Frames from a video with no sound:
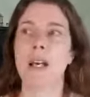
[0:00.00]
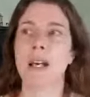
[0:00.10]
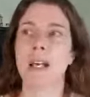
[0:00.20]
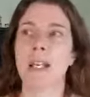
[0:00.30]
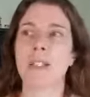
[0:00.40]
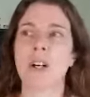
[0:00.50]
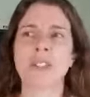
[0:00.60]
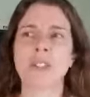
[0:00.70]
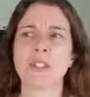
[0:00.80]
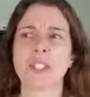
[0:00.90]
It'll
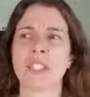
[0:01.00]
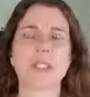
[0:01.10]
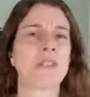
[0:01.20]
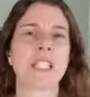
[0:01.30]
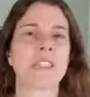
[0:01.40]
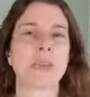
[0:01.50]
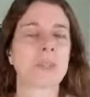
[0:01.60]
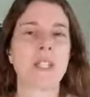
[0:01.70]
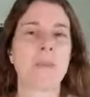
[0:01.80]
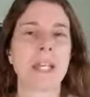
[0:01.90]
also just tell you if things don't
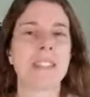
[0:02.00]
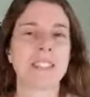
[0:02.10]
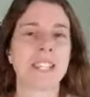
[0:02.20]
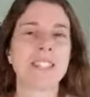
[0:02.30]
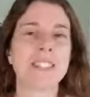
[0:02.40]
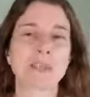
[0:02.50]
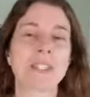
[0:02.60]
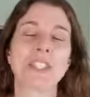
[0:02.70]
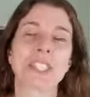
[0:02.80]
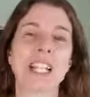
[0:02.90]
really make sense,
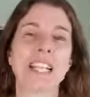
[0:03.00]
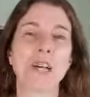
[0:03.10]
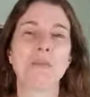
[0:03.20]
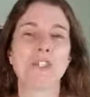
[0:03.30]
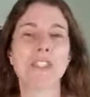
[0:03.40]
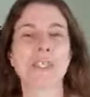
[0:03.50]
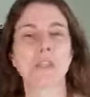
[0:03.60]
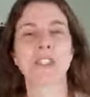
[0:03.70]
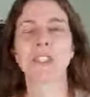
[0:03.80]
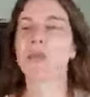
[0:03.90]
which is kind of helpful,
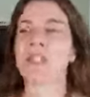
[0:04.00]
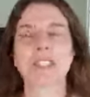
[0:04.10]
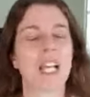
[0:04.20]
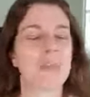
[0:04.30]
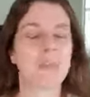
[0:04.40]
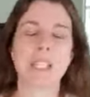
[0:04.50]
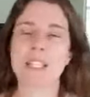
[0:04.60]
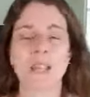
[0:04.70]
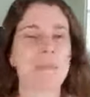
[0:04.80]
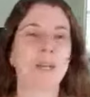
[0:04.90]
especially when you're
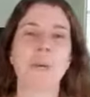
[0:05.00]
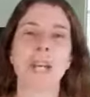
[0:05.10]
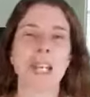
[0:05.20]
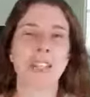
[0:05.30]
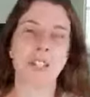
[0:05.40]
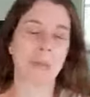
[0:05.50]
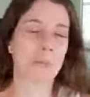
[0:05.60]
typing away.